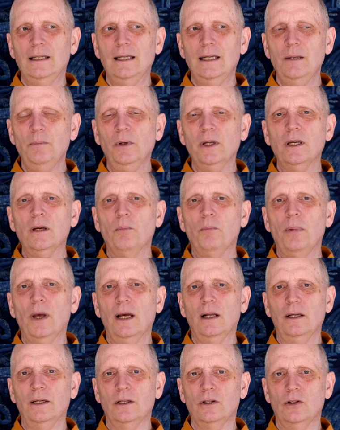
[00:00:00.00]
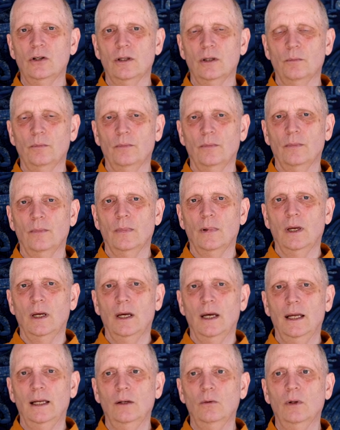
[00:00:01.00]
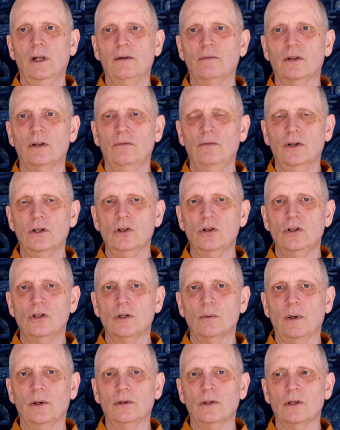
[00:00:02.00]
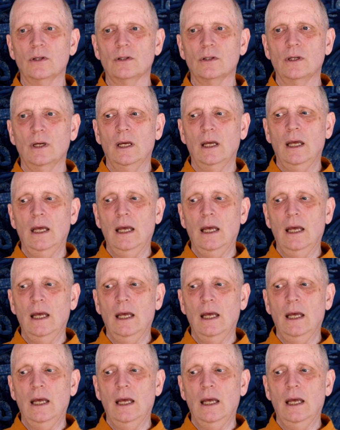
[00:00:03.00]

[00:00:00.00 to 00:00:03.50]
deeply compelling to them, and they will have convictions about this.